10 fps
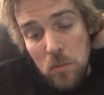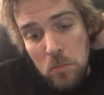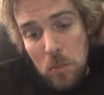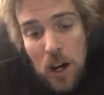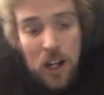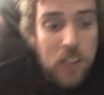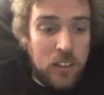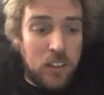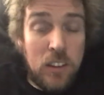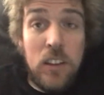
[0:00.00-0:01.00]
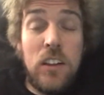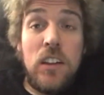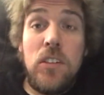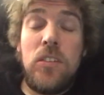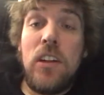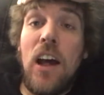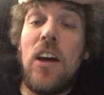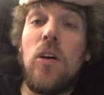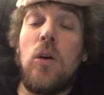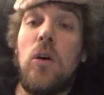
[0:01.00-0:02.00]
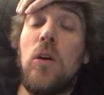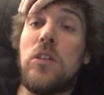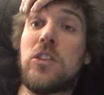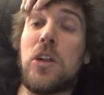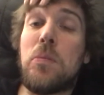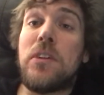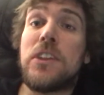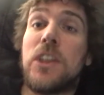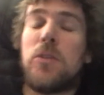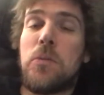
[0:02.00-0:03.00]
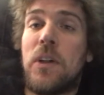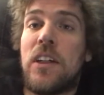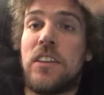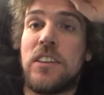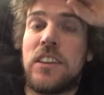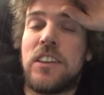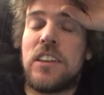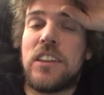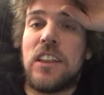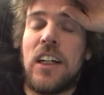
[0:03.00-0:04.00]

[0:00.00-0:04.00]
But if you like old triple snowmobiles,